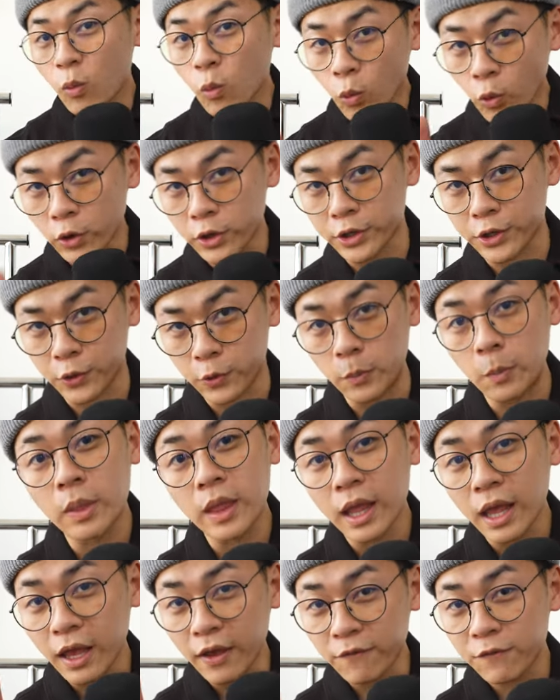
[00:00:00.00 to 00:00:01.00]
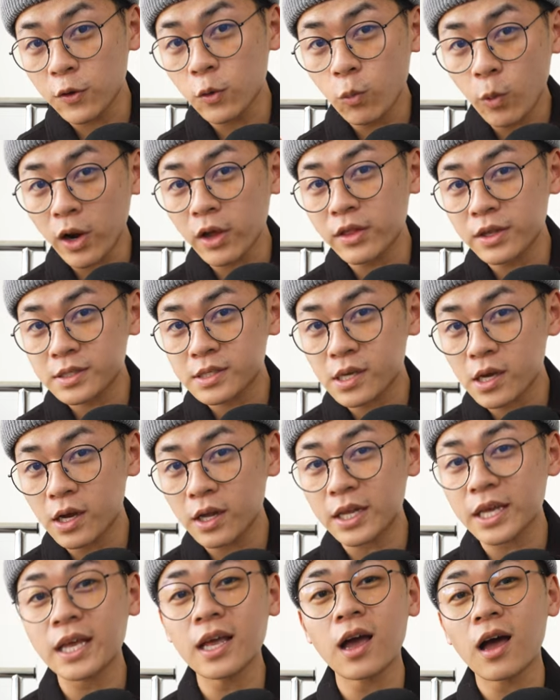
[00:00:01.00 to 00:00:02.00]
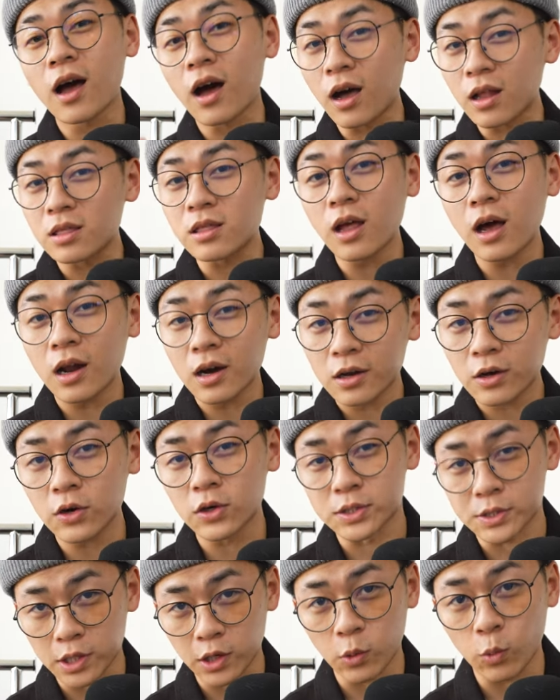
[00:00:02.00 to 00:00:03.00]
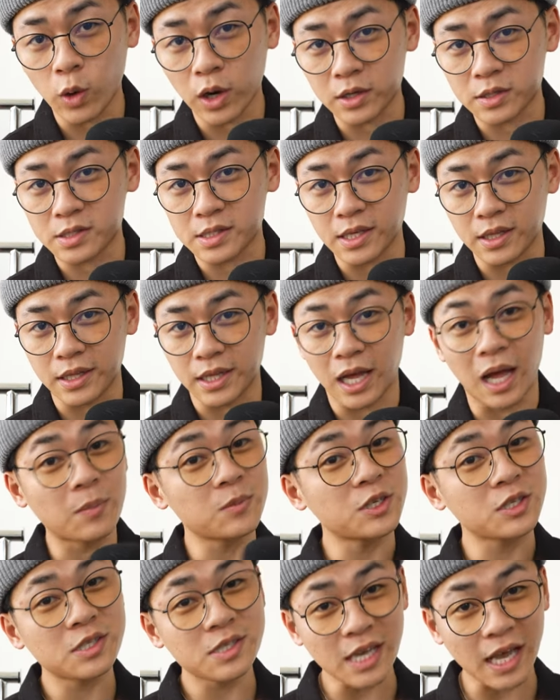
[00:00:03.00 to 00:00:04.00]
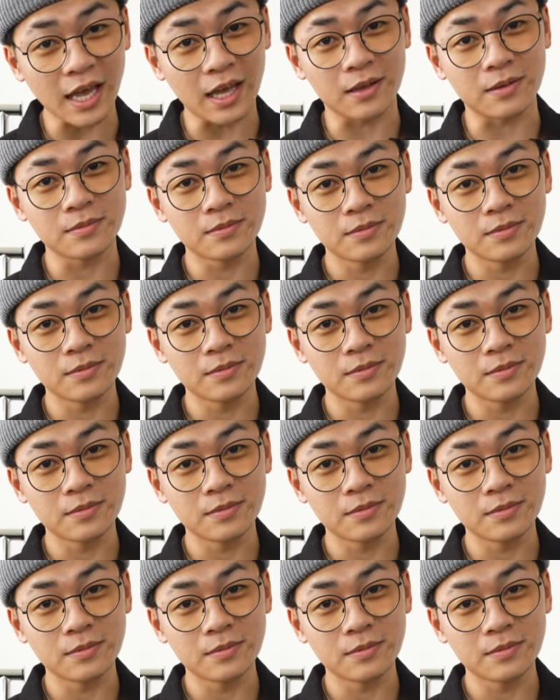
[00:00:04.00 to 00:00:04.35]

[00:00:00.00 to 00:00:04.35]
warn you, if you wear this hoodie, a lot of girls are gonna wanna steal it. I'm just saying,